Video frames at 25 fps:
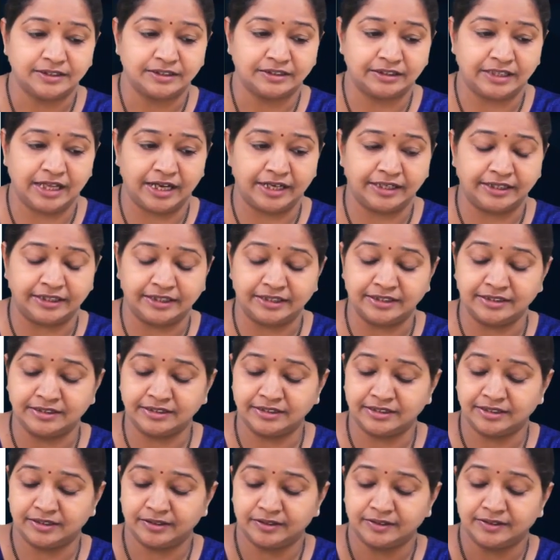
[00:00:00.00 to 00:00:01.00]
That
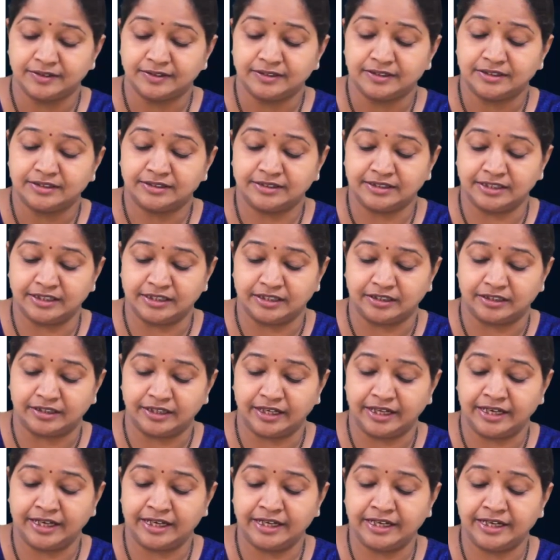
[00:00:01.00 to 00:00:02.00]
is, see
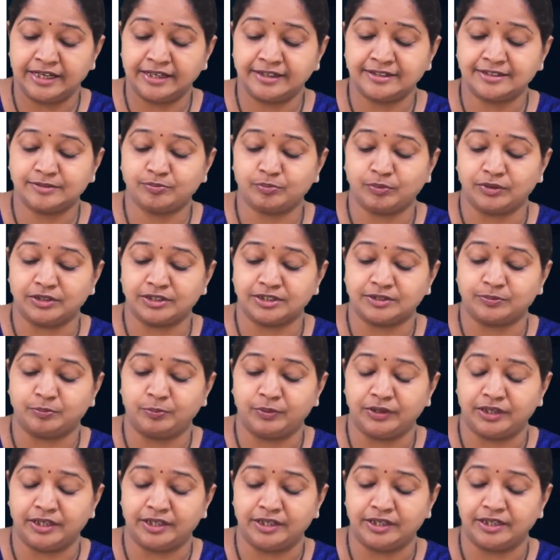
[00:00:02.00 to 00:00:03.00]
here, ax plus b
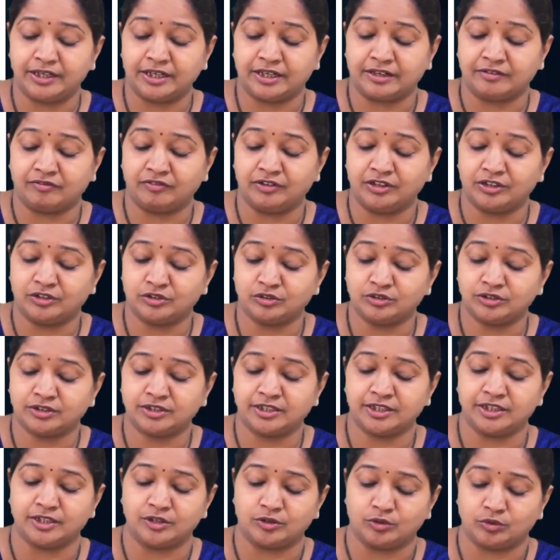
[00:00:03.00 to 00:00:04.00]
equal to
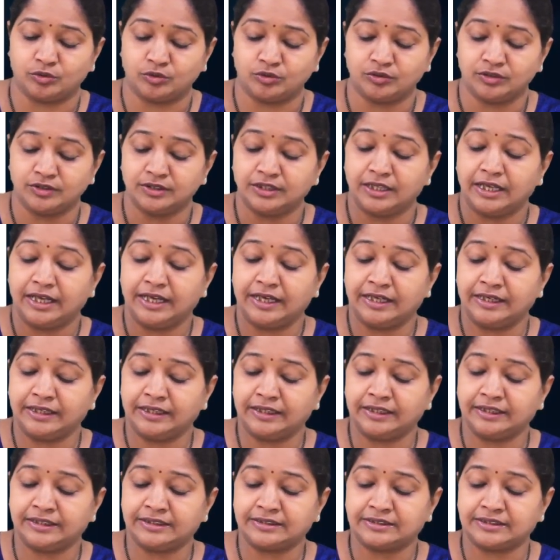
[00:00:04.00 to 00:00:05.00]
0,
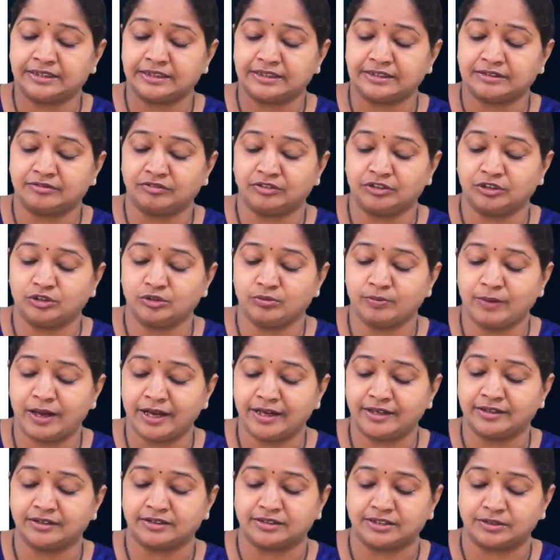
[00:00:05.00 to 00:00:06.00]
ax equal to
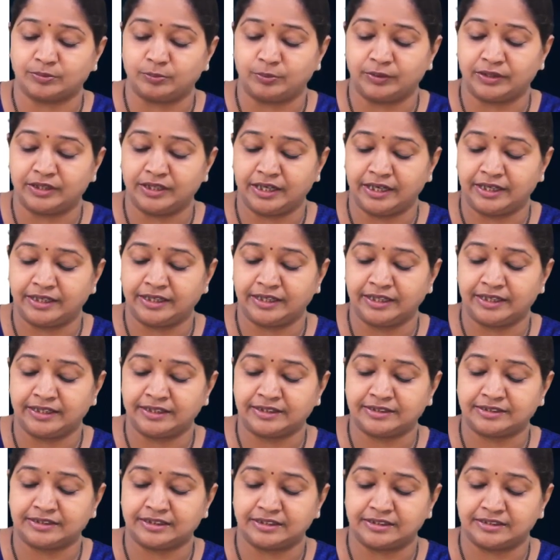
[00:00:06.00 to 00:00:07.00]
minus b, and
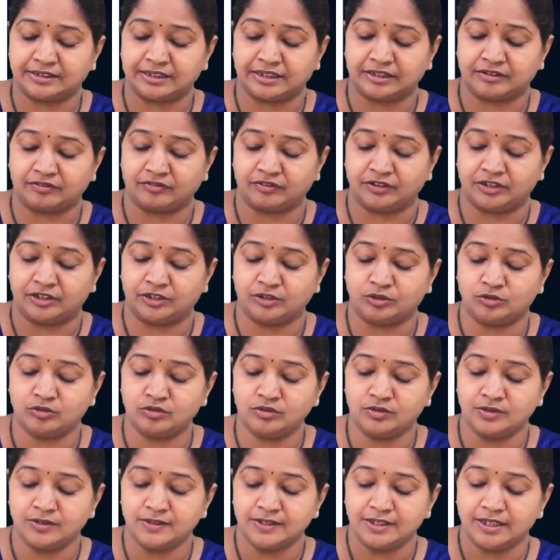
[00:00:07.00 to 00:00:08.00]
x is equal
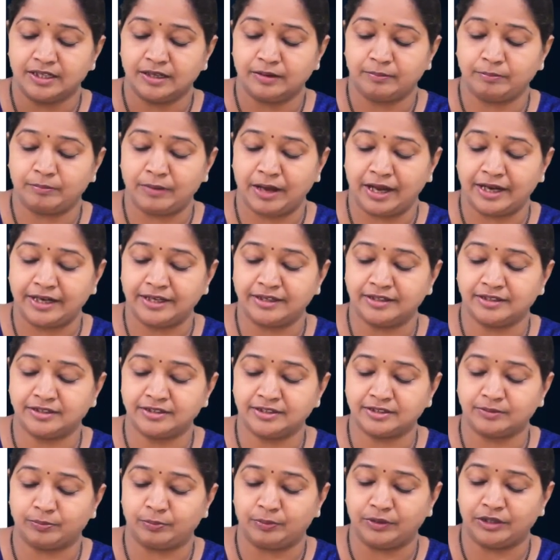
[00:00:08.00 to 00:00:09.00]
to
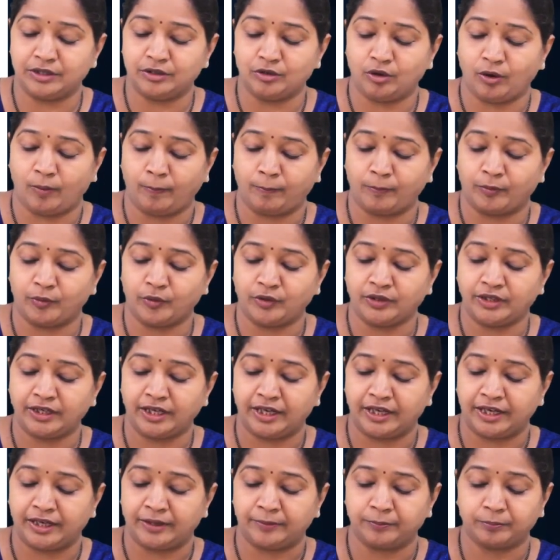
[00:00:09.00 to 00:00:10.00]
minus b upon
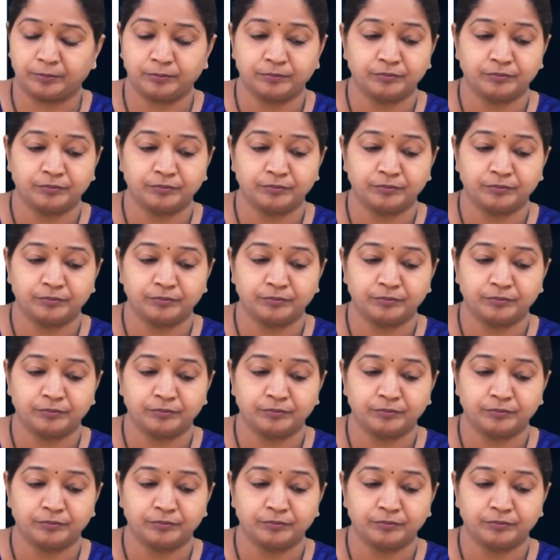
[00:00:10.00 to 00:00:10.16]
a.